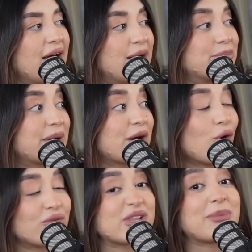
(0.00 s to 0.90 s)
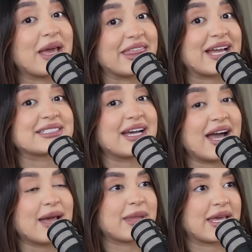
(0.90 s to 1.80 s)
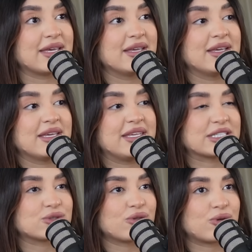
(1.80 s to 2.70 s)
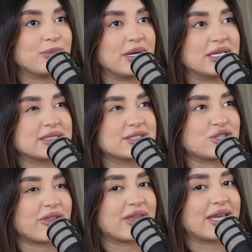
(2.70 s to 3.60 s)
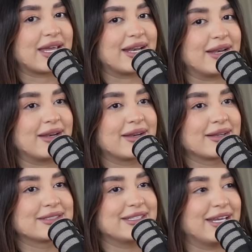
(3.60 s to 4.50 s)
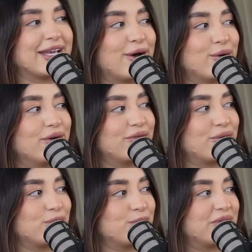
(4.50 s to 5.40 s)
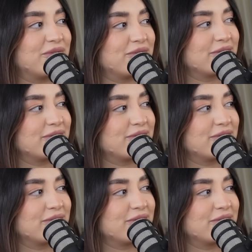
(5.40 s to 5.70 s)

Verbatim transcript: Um, but hopefully by that time, like yes, on three months, Jonathan can sneak out of the room if